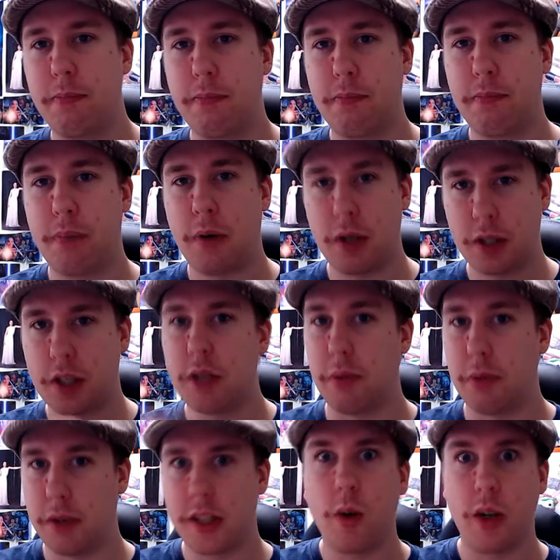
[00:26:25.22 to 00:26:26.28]

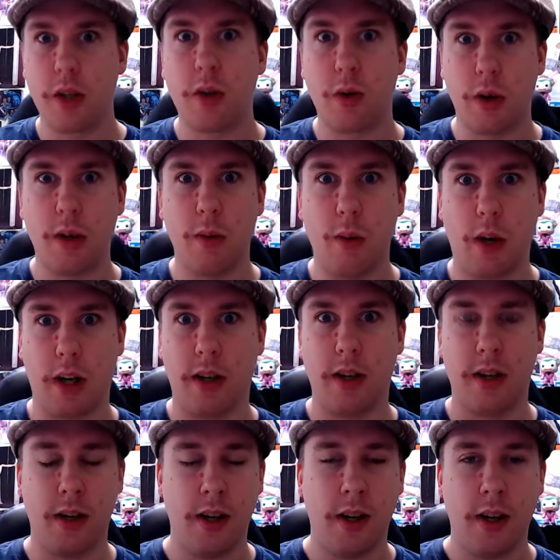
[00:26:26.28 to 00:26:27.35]
possibly
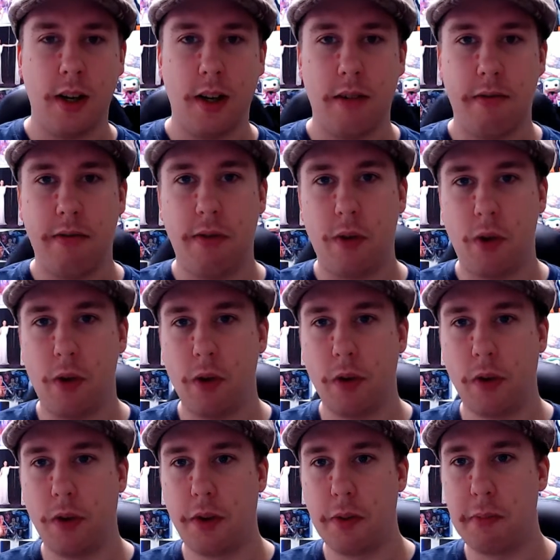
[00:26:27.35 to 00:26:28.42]
2021
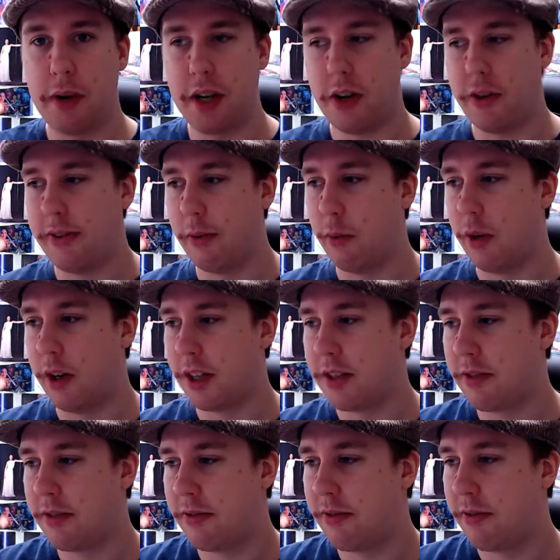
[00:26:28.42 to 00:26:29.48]
for the Benioff and
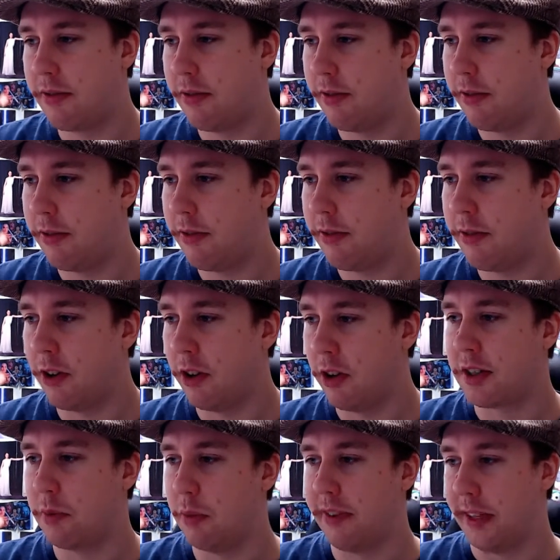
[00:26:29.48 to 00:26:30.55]
Weiss first
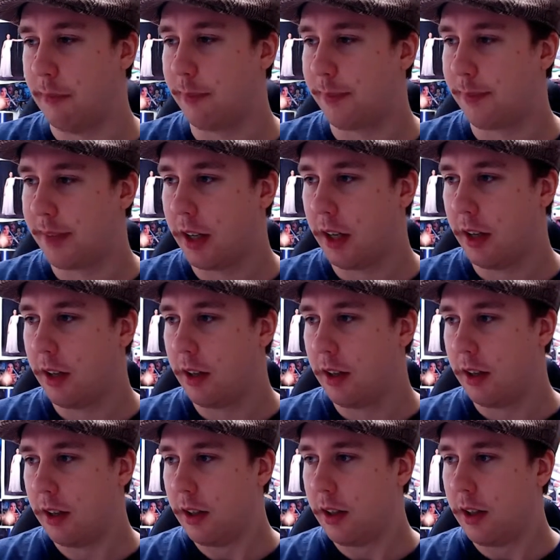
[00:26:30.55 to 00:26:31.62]
movie.
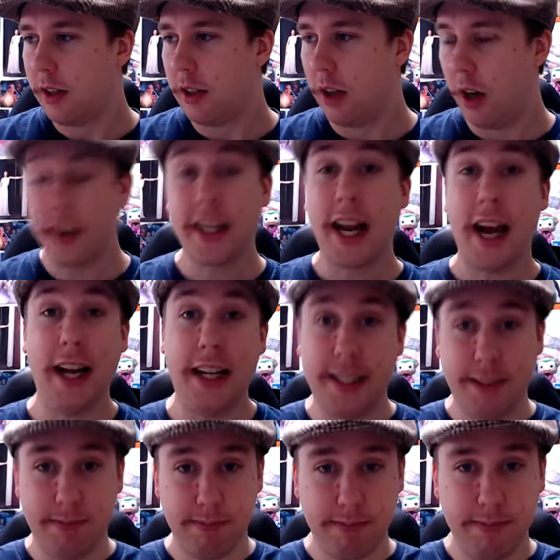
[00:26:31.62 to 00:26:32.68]

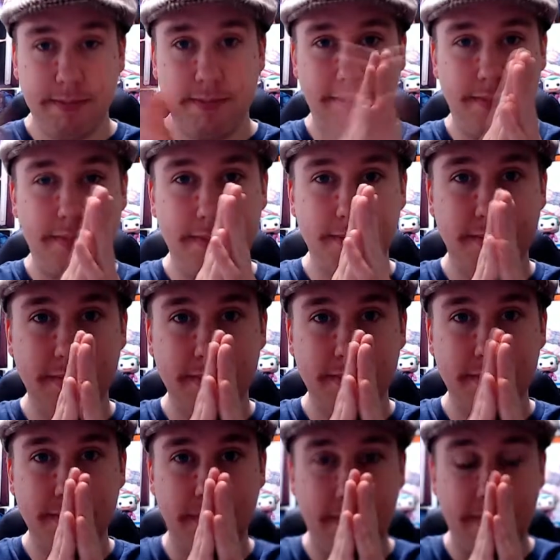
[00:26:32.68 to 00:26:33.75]
Okay.
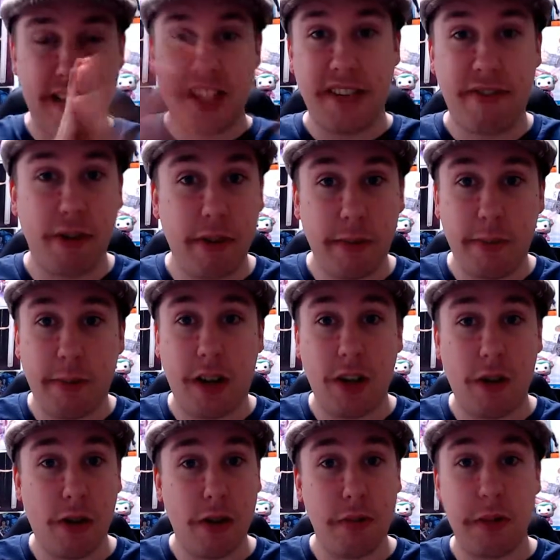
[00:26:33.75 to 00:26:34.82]
That's it for
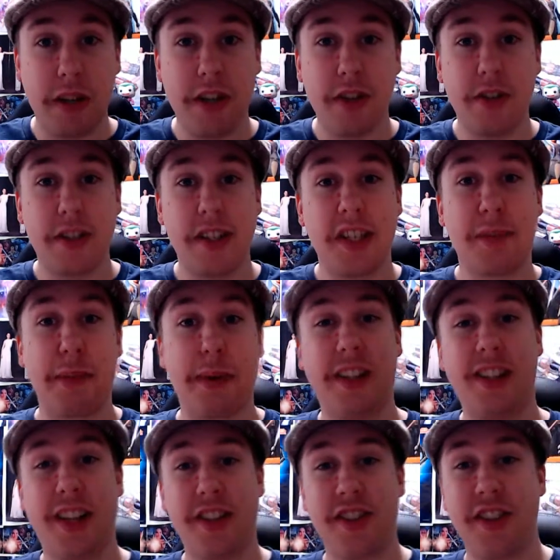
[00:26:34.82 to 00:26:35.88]
all my news and
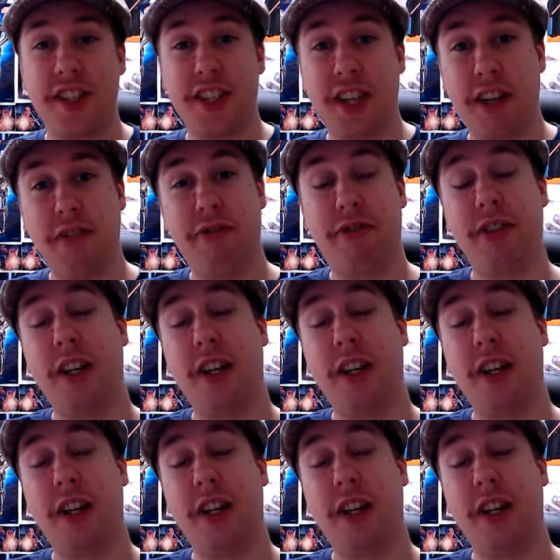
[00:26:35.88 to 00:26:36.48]
speculation stuff.